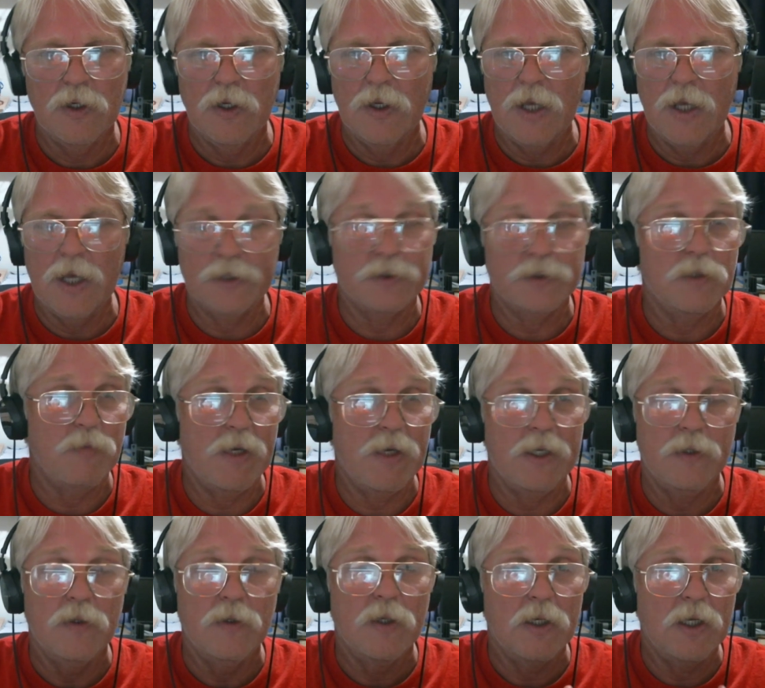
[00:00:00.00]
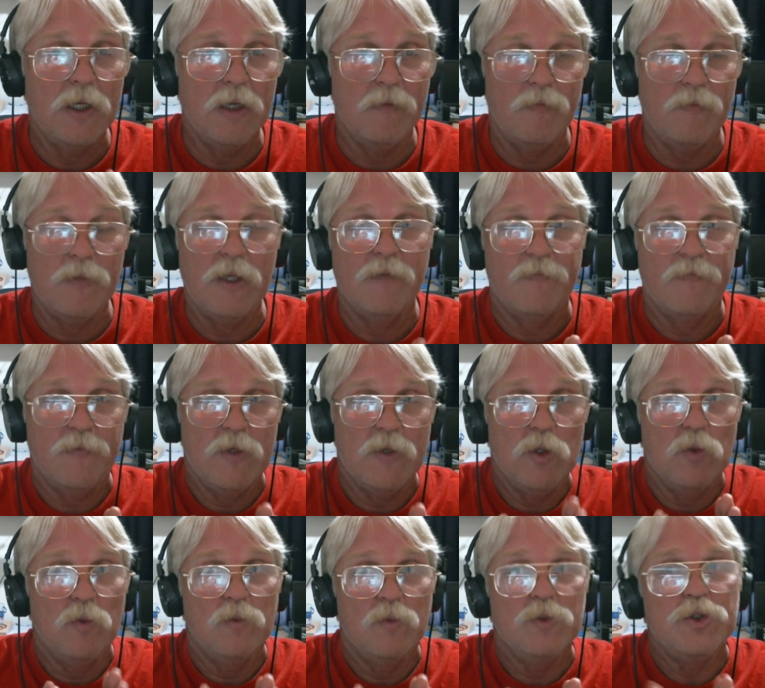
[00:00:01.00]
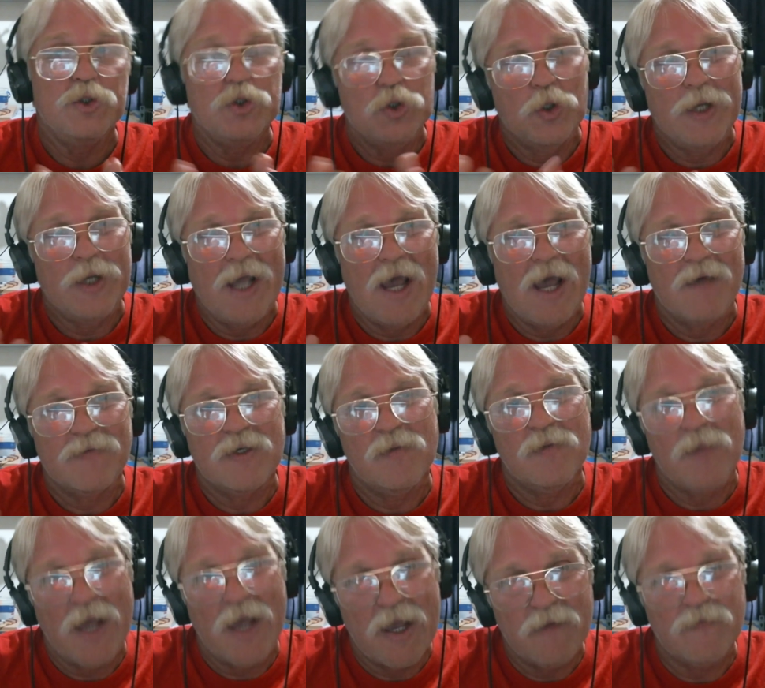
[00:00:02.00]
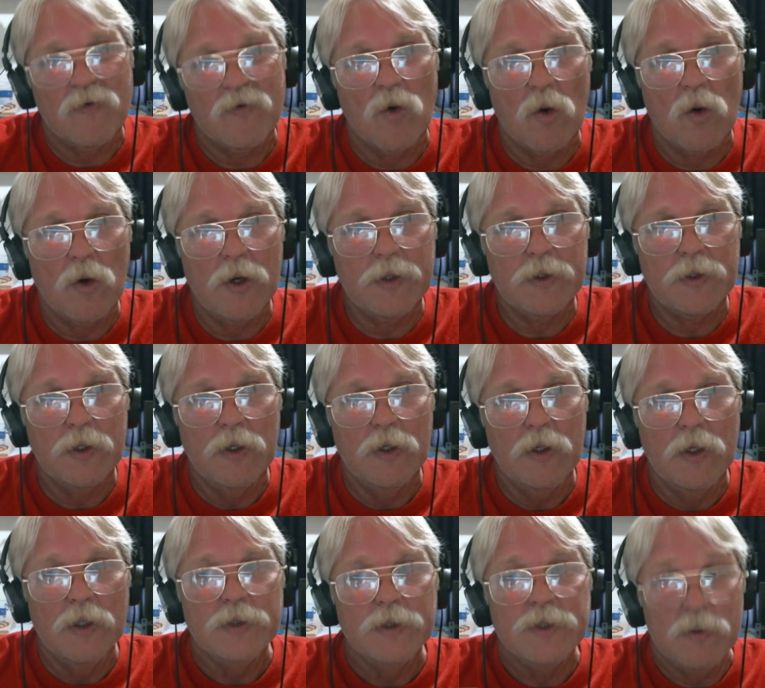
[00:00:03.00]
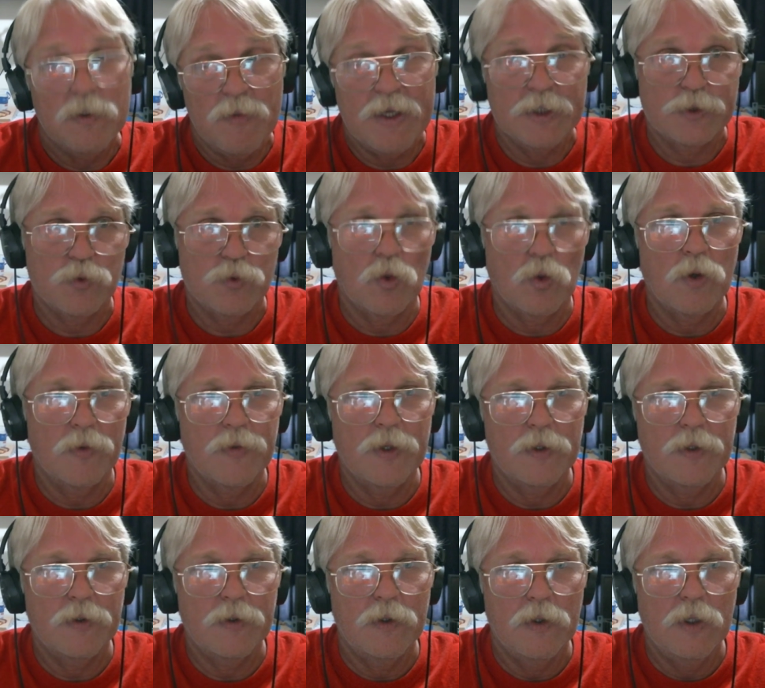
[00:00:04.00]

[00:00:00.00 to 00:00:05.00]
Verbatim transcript: And to me, if, if you should have to pay for it, to me it's worth it.